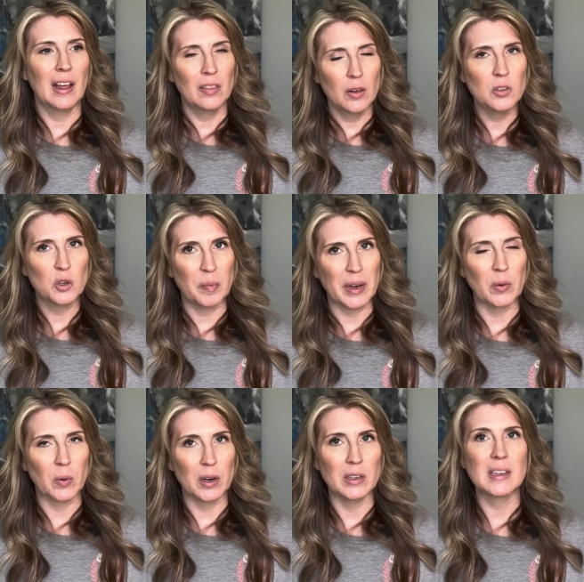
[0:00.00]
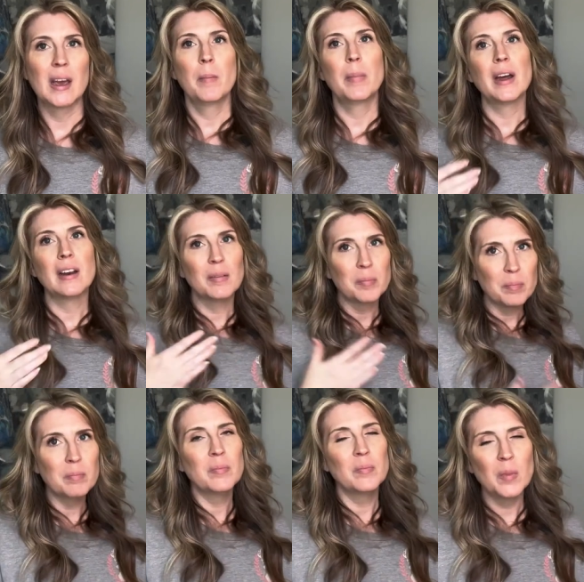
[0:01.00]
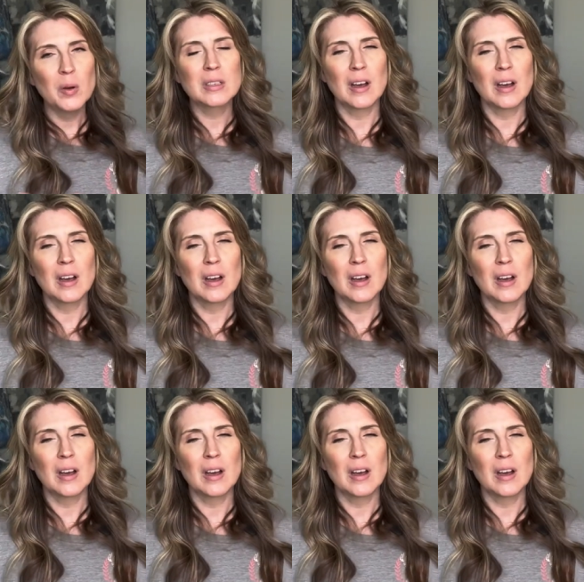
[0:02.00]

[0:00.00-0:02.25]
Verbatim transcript: Those are big words, but most